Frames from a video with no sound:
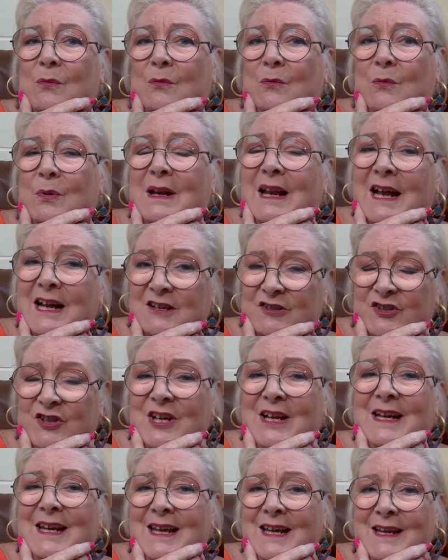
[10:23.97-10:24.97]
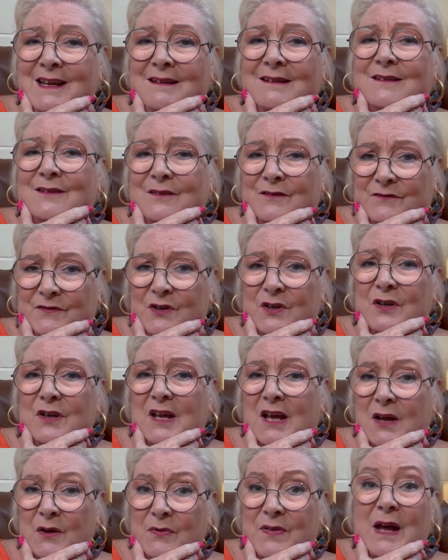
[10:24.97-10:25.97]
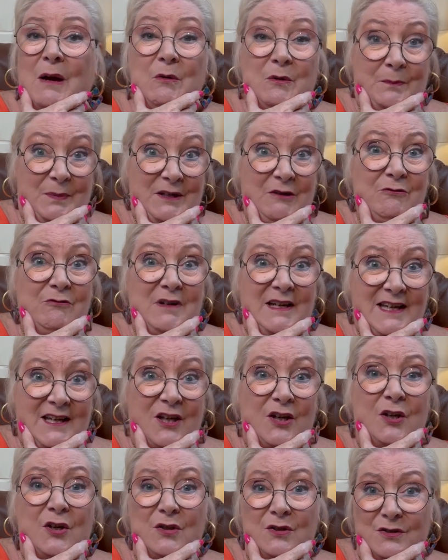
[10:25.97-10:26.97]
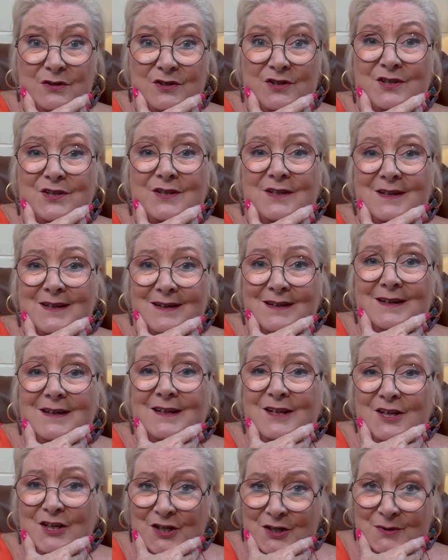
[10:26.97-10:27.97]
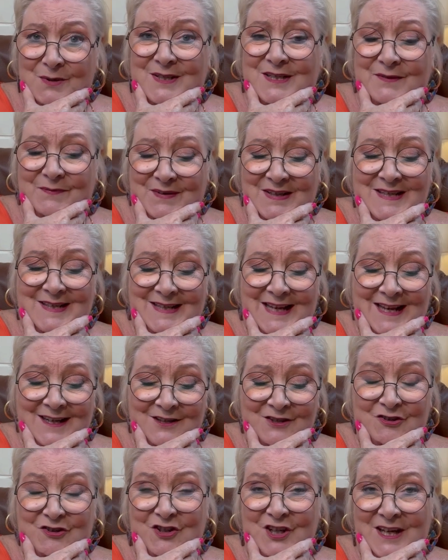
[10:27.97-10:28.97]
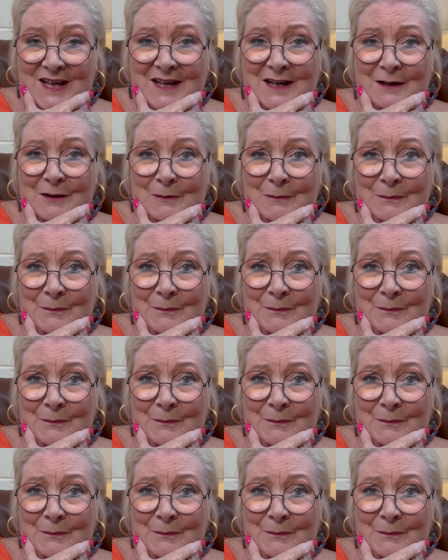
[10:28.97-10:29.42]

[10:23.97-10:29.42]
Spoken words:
Well, actually, Virgo, that would be a really good use of this energy.